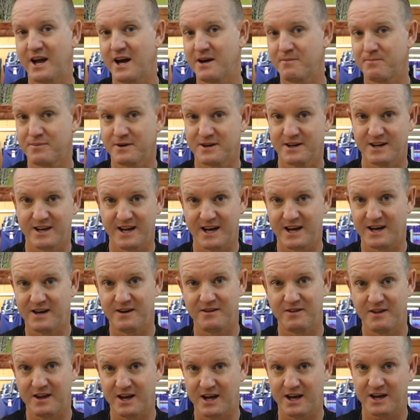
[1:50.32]
up and
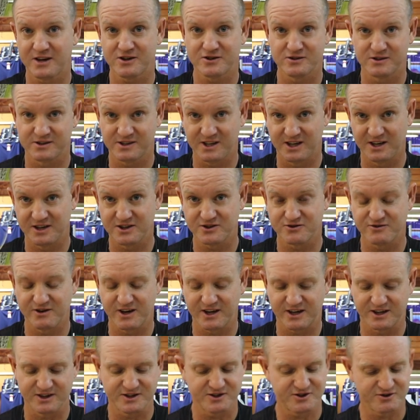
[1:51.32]
down the actual tennis
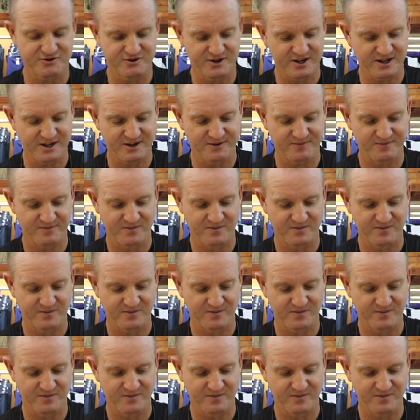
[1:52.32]
racket string.